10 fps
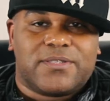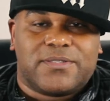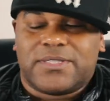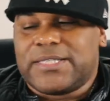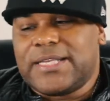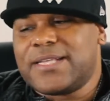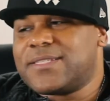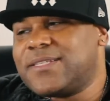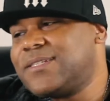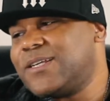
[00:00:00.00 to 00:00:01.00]
You cannot
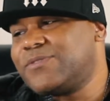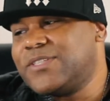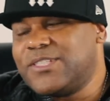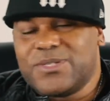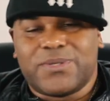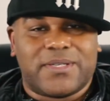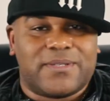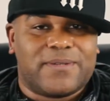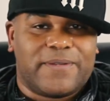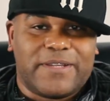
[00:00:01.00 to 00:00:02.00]
successfully do
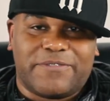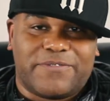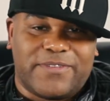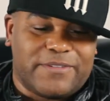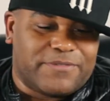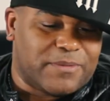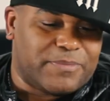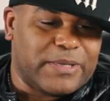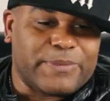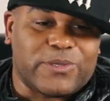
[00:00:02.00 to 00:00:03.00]
it if the
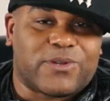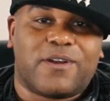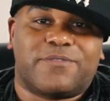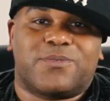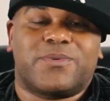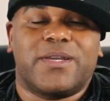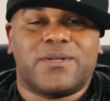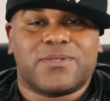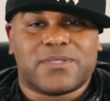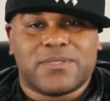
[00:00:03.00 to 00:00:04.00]
people are off the
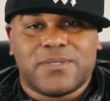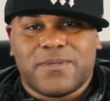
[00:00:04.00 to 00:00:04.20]
rails.